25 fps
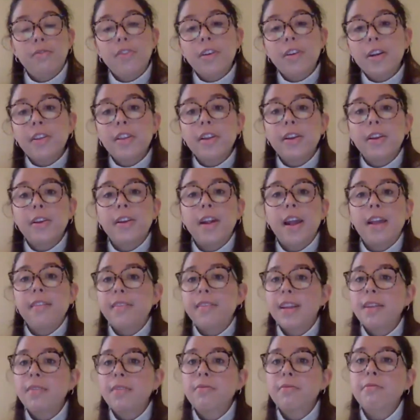further, I
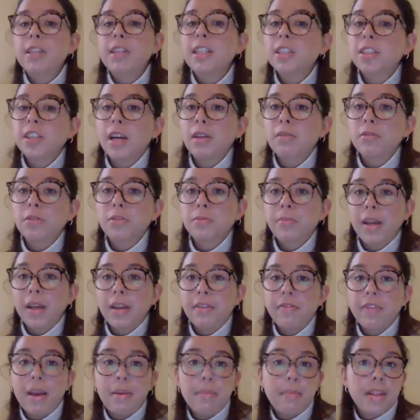then reached out to my
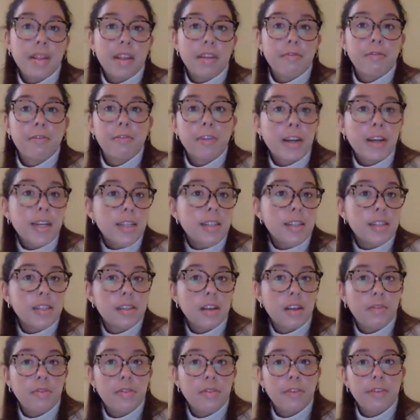family and friends
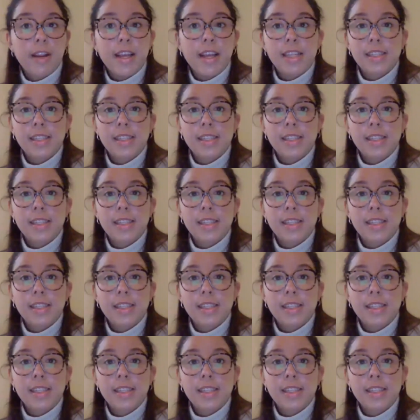under